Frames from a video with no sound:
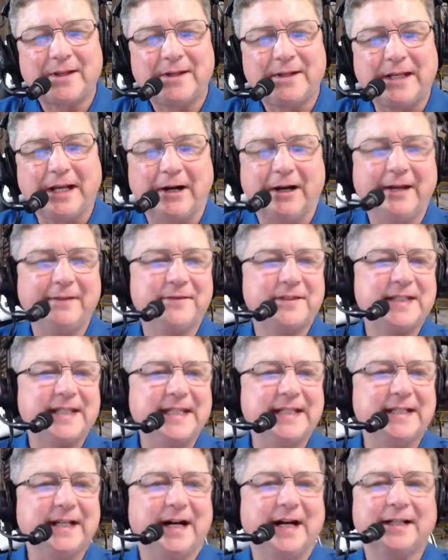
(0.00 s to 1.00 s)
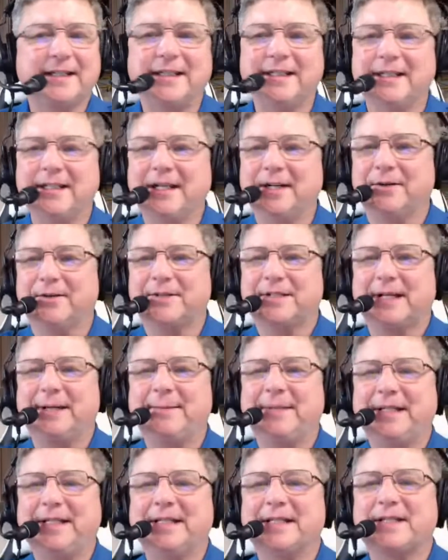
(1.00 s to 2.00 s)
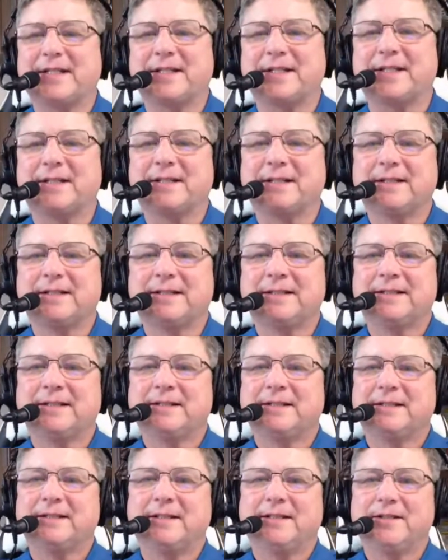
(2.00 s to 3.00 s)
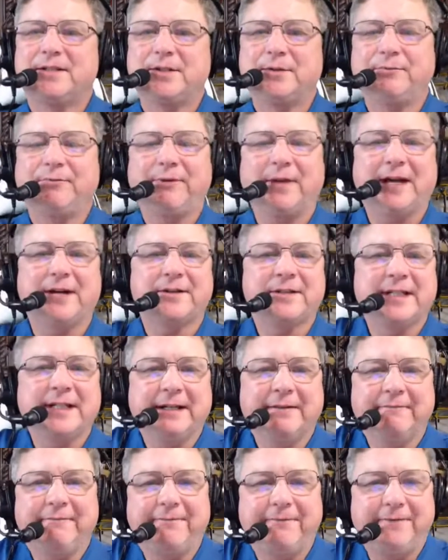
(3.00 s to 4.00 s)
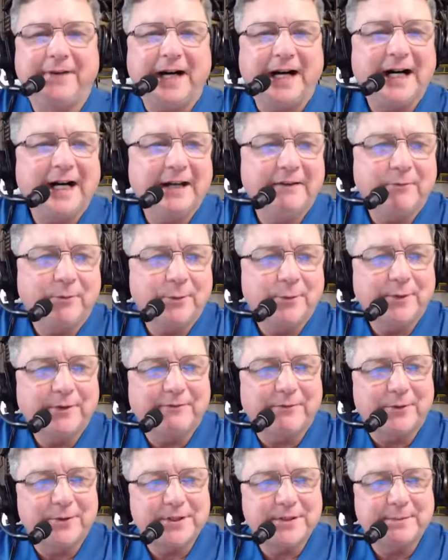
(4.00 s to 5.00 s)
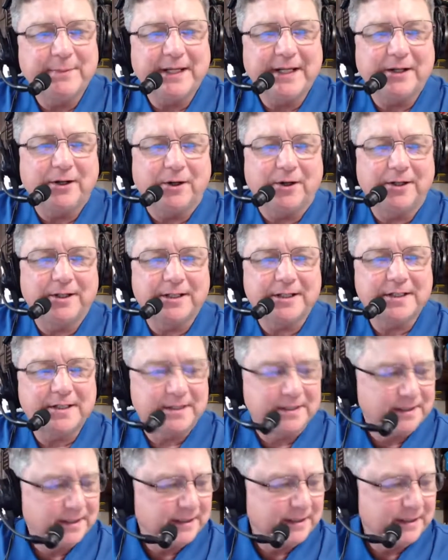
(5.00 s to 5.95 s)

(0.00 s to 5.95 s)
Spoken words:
Now, I haven't seen Doc in years. I mean, this is 2005 when we first met, August,